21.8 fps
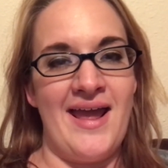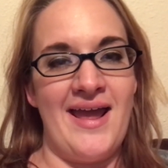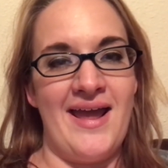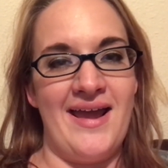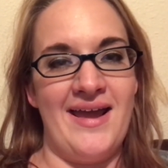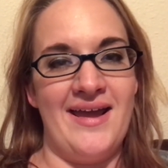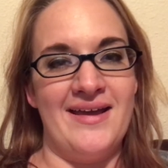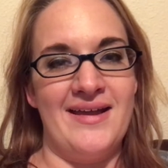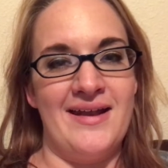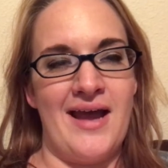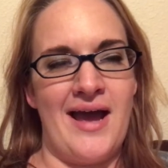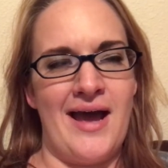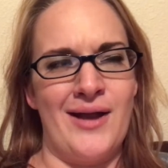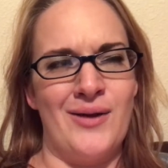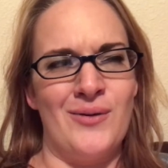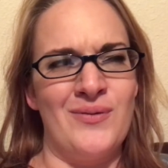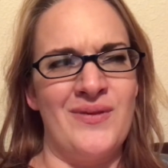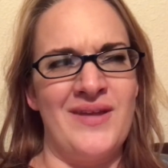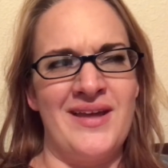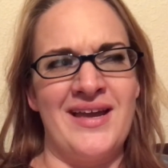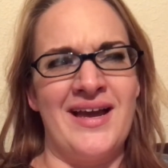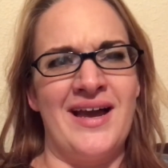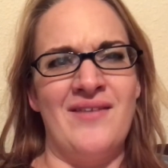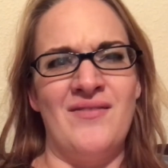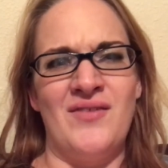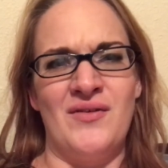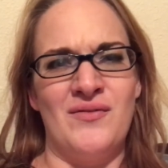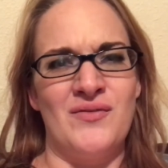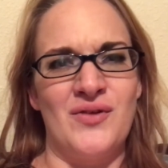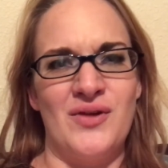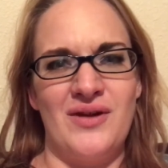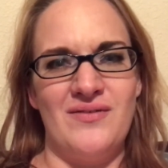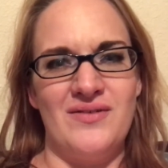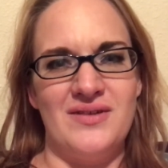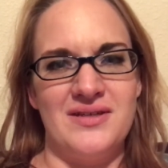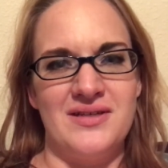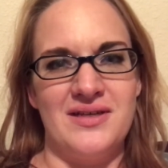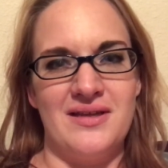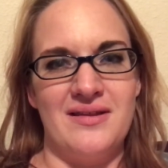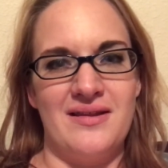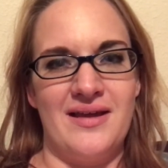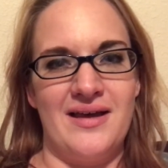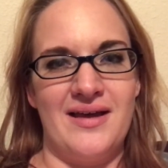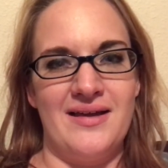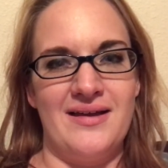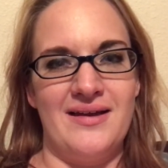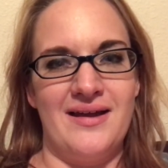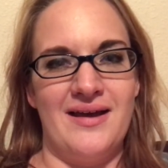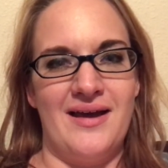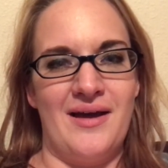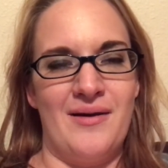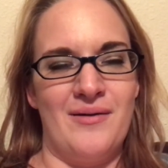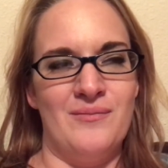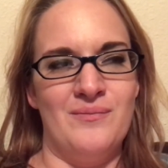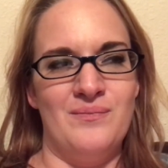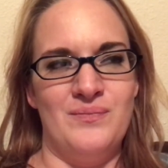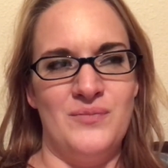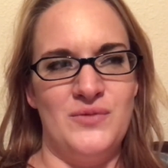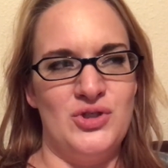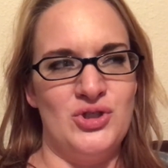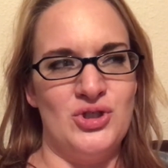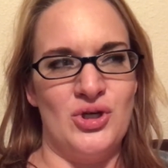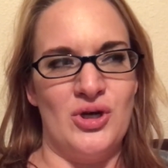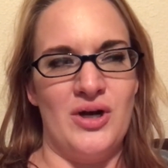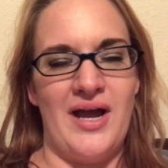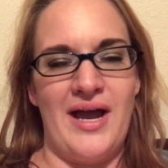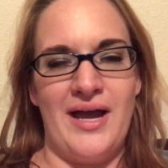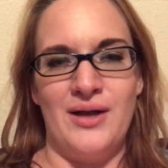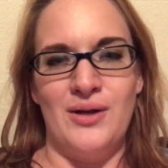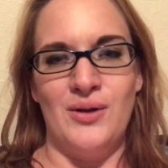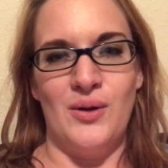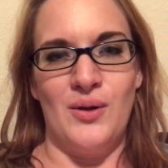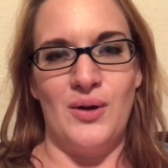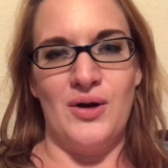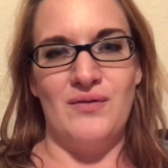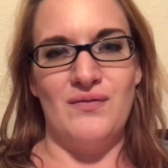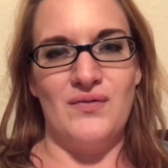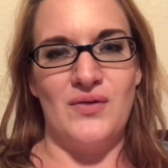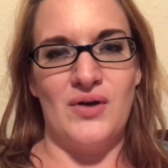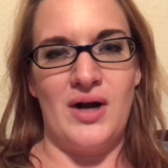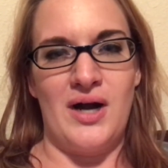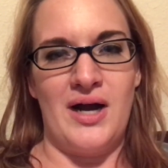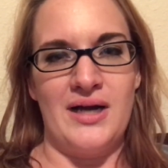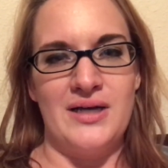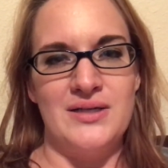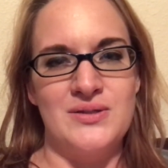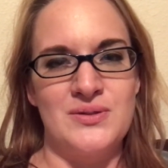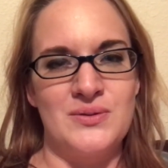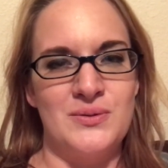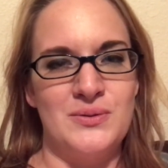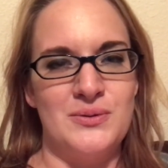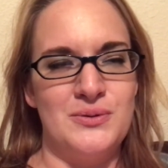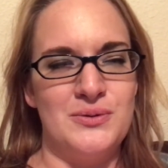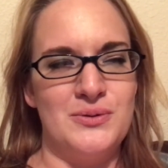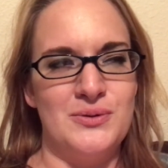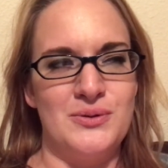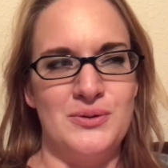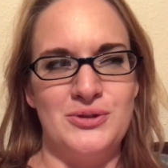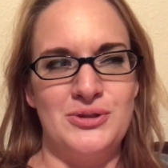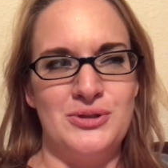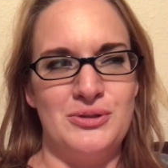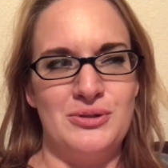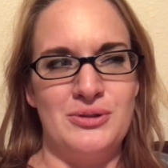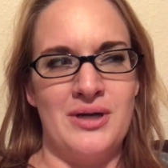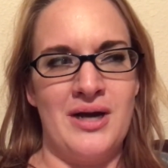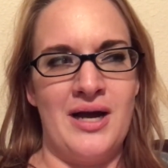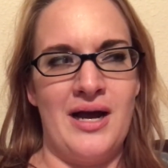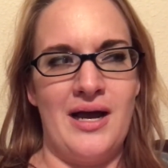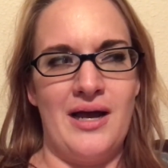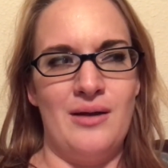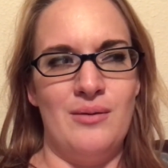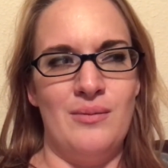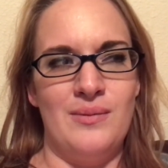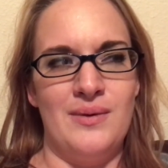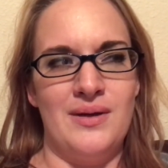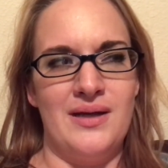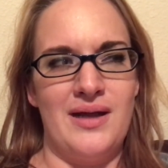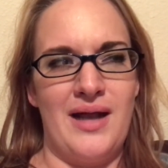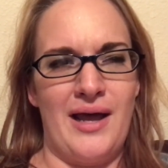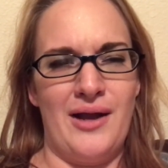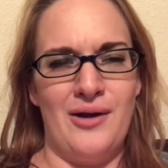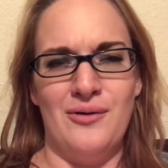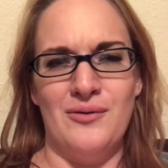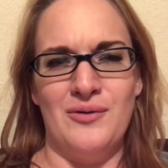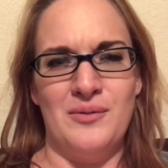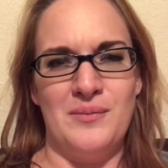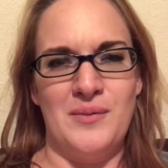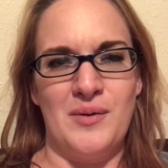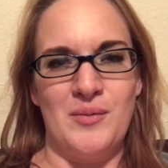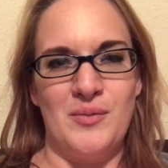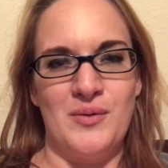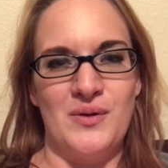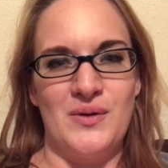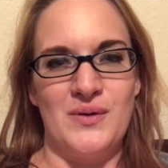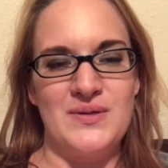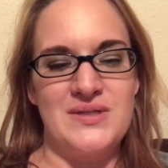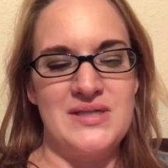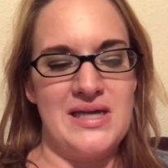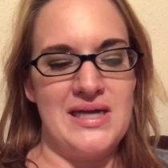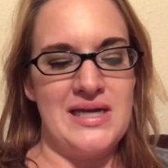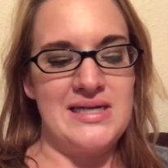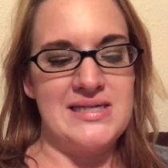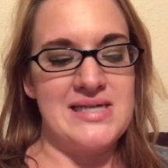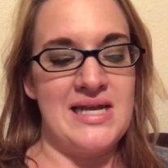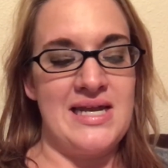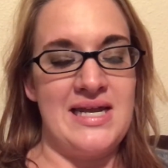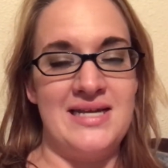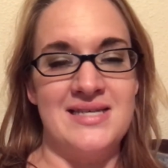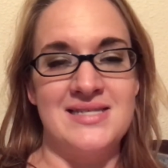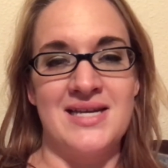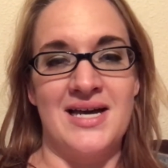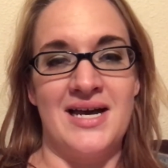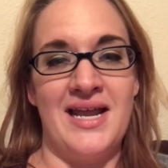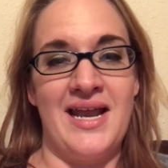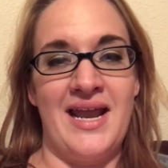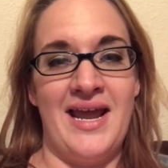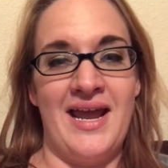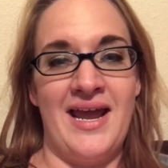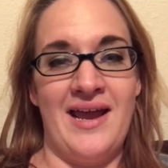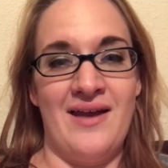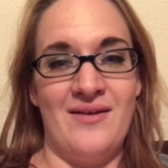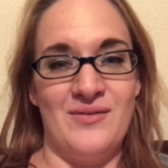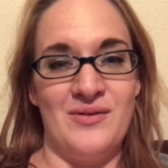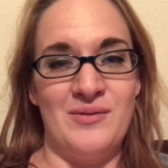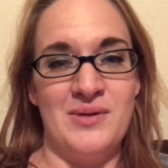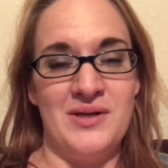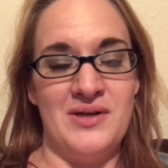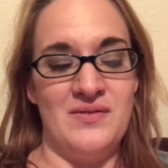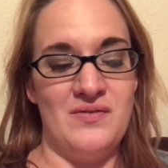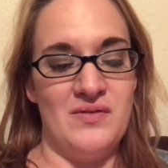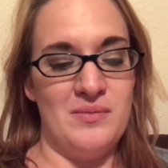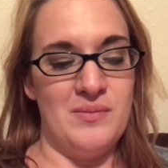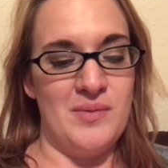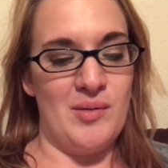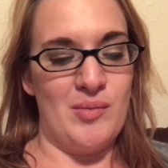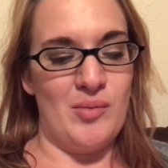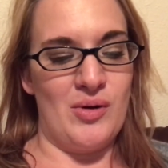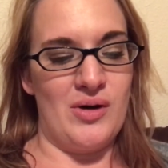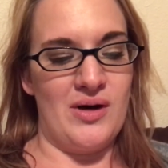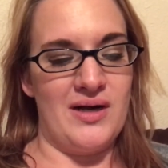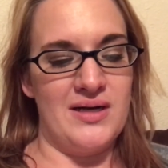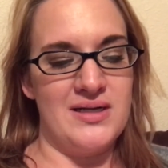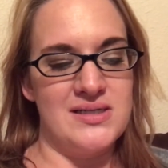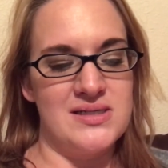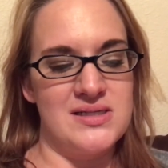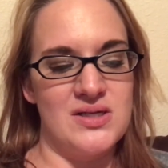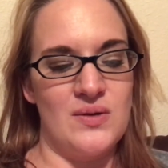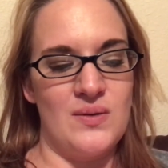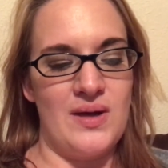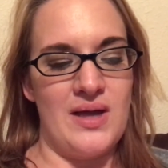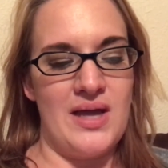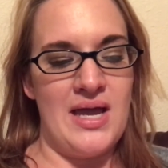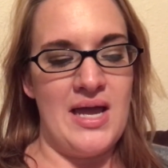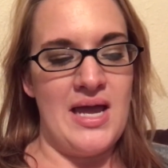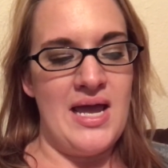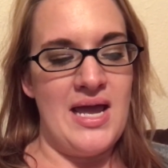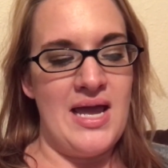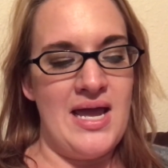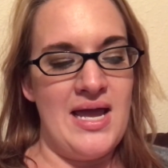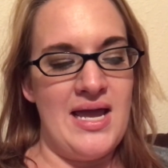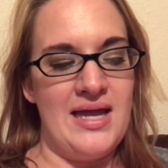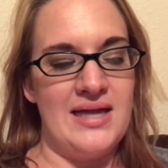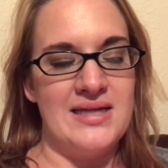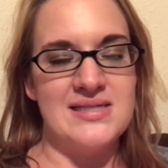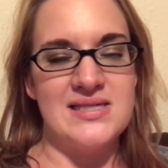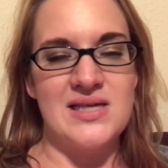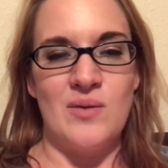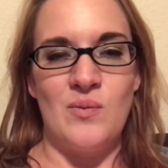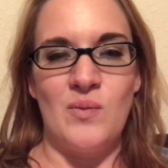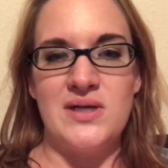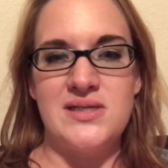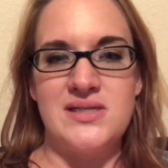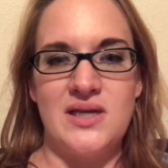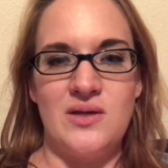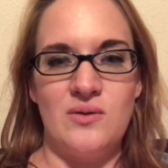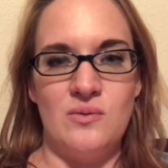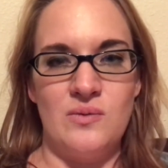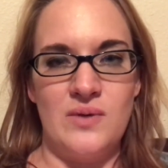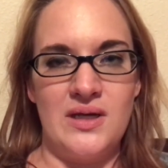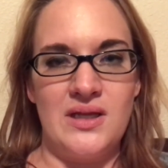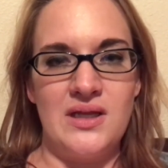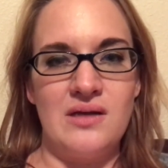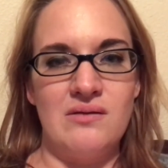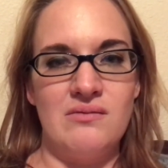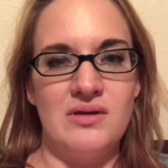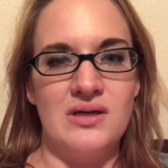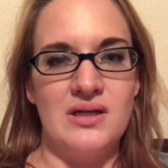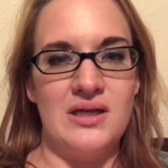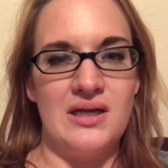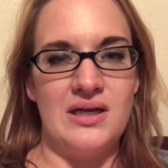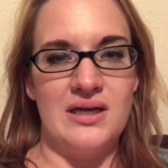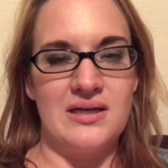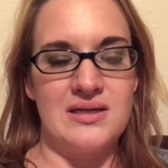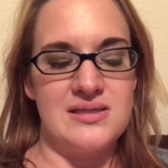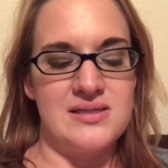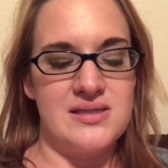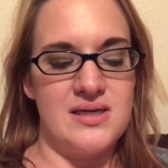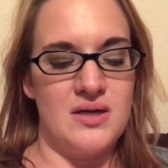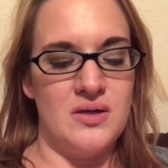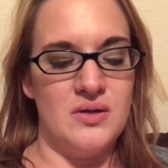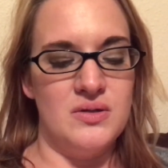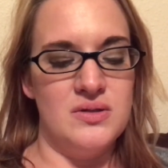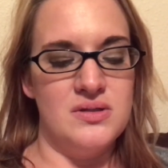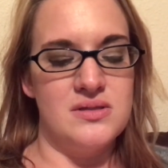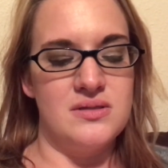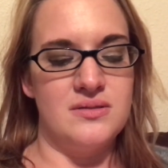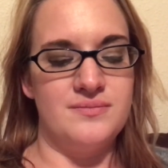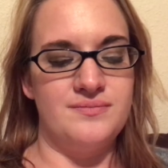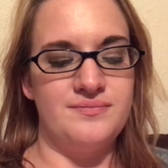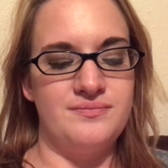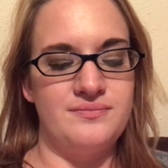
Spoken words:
And I don't think I've ever even done that. Sure, I had to learn them for high school or junior high, but I don't remember those things, and he's got every bit of it memorized. So in some ways, he really, really excels.